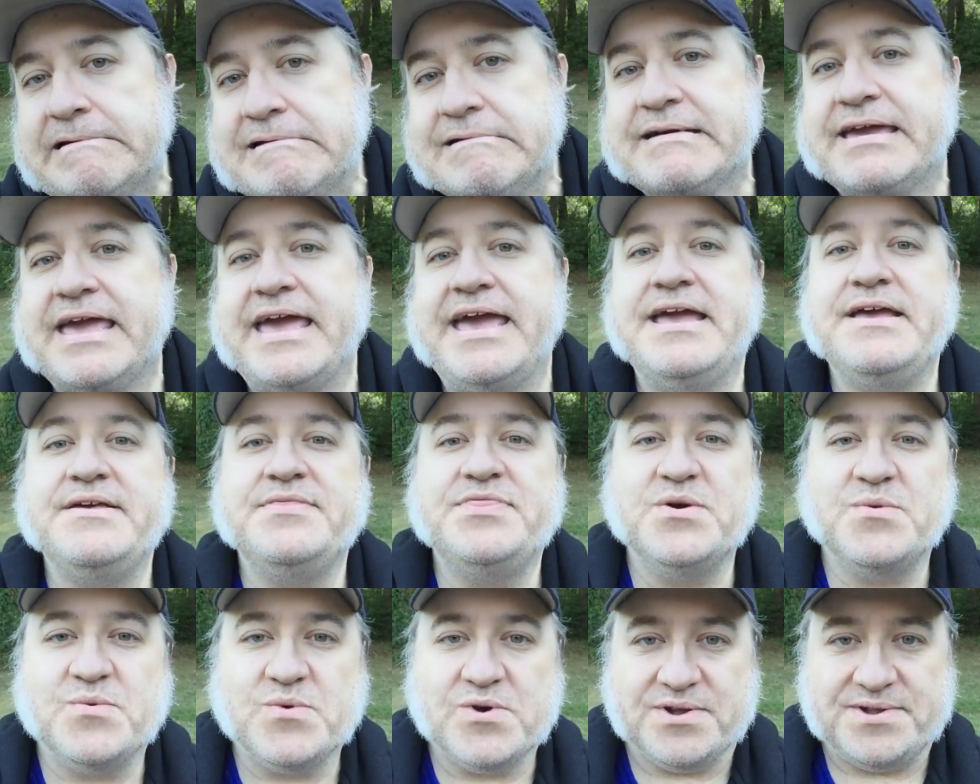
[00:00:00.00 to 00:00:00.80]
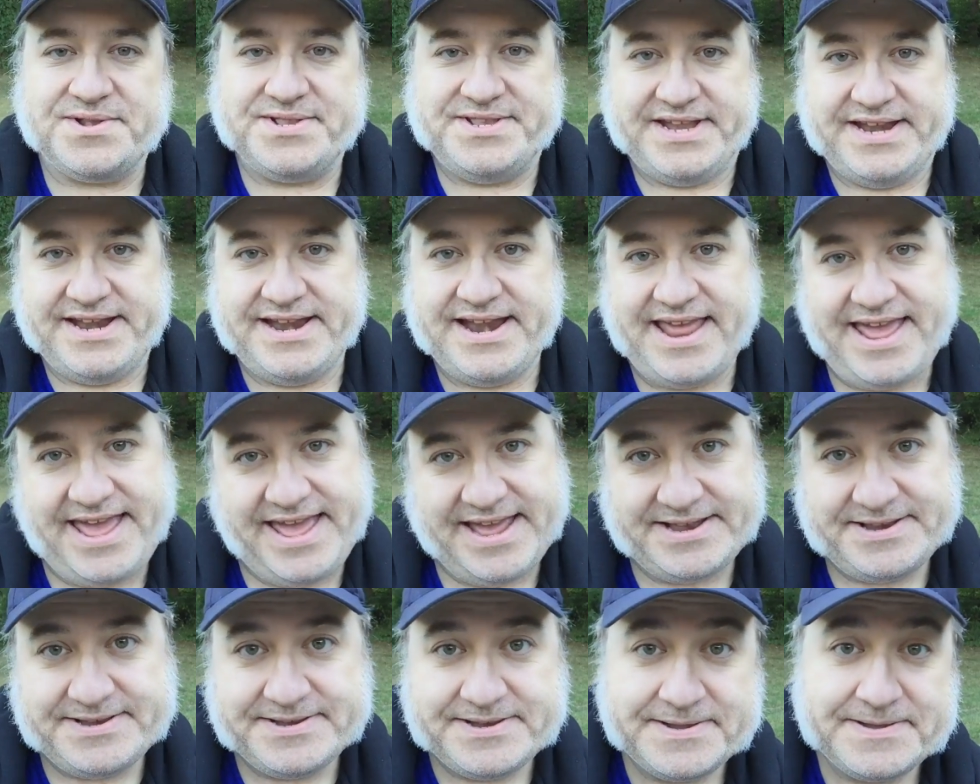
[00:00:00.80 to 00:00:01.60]
Okay, the world didn't
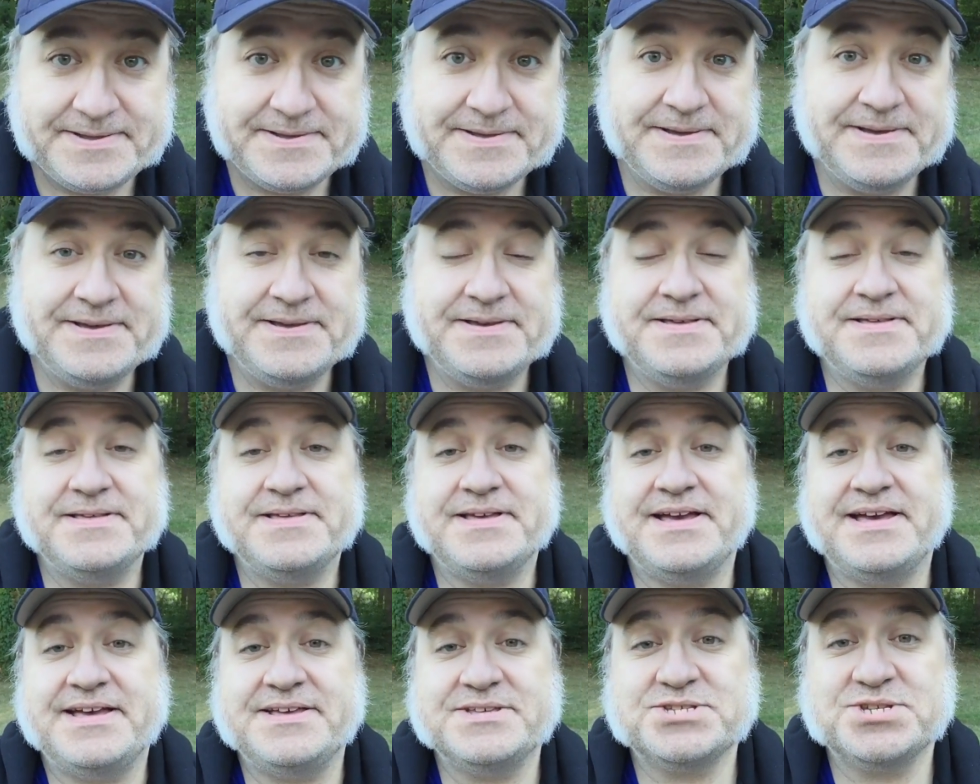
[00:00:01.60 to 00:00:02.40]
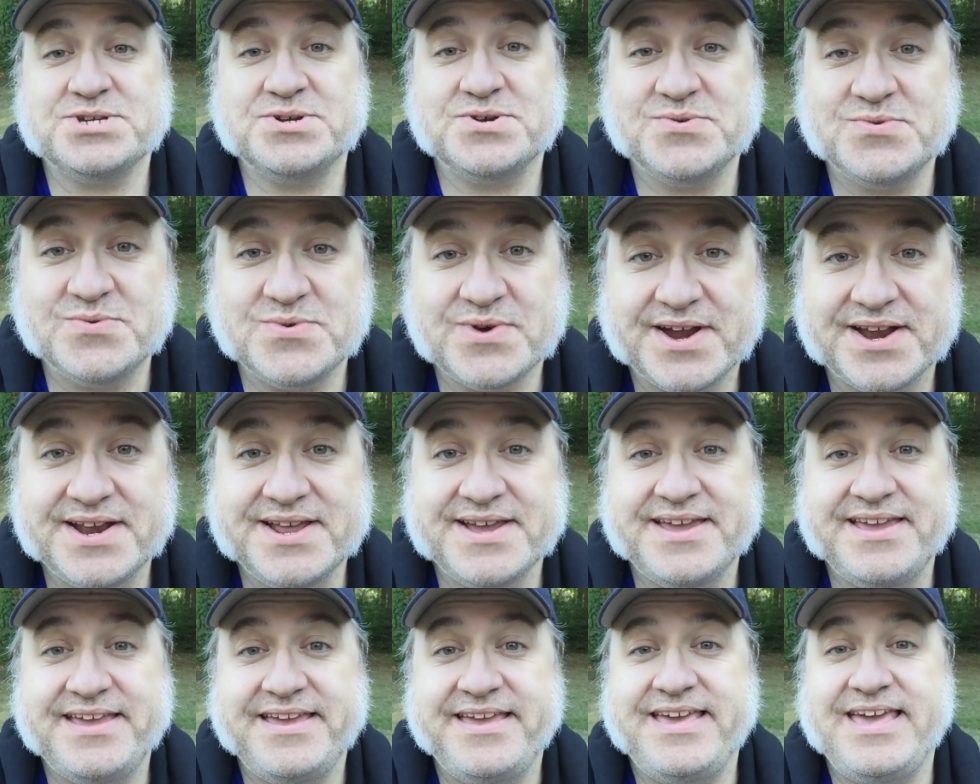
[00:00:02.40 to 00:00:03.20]
end. So we're
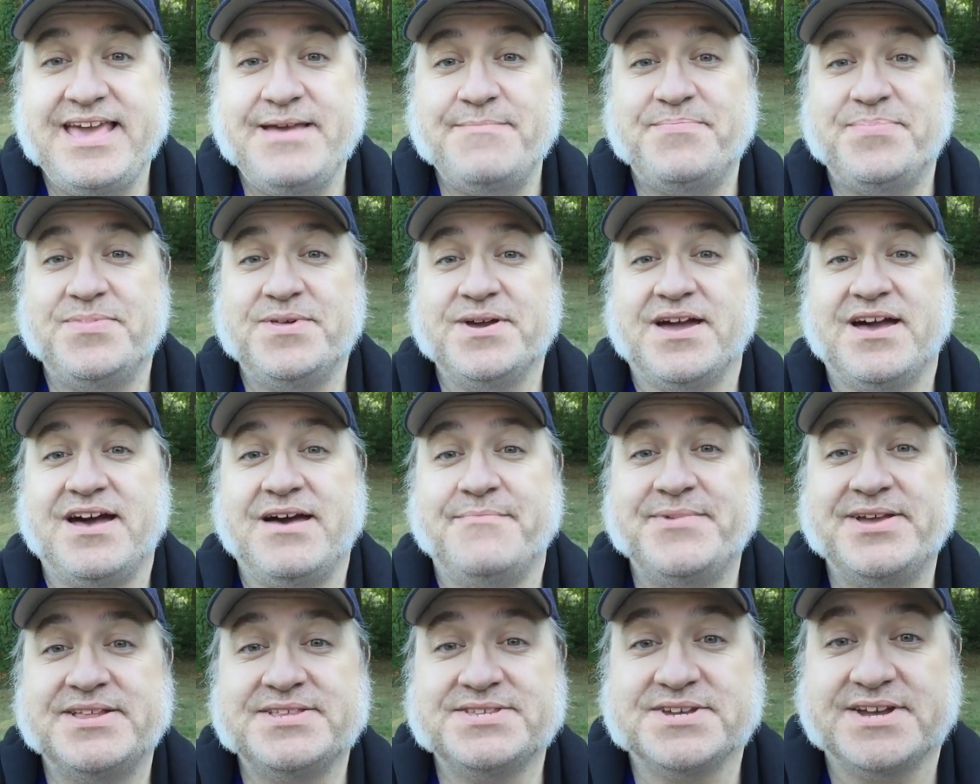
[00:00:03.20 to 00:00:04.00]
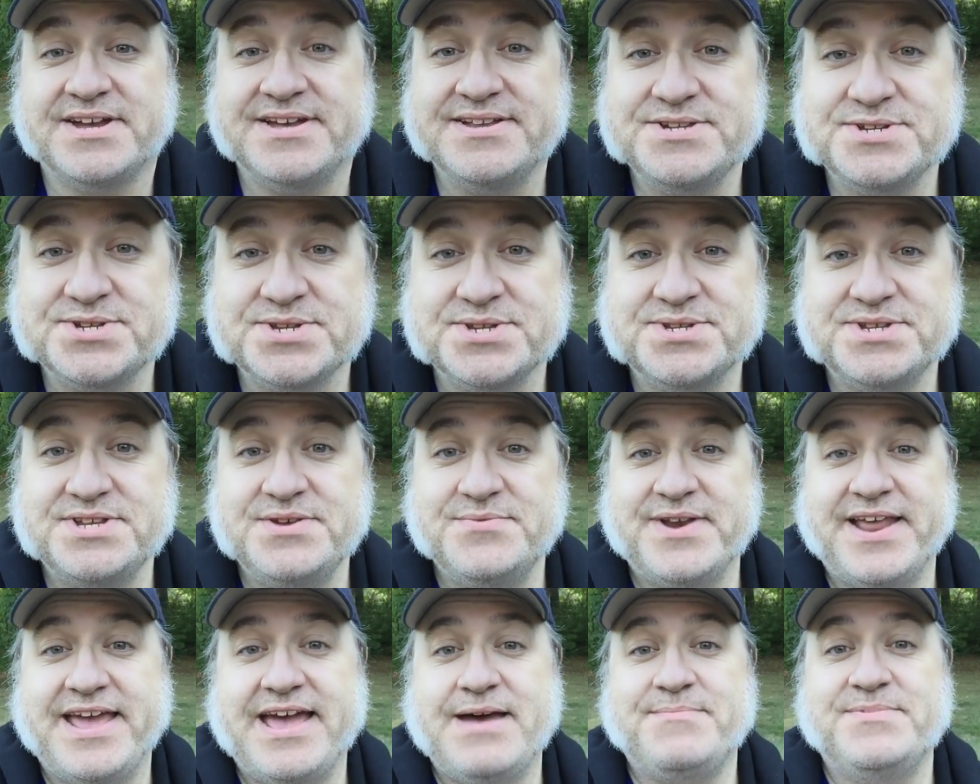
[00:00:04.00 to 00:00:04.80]
gonna keep the comments on just to
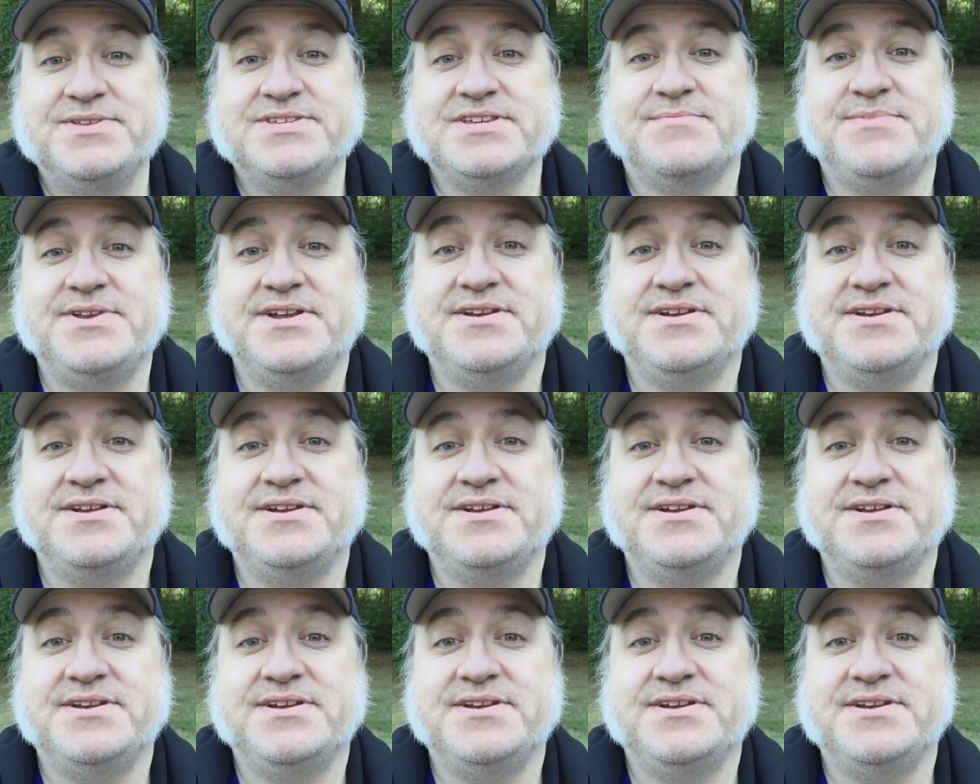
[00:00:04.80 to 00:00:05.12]
see what happens.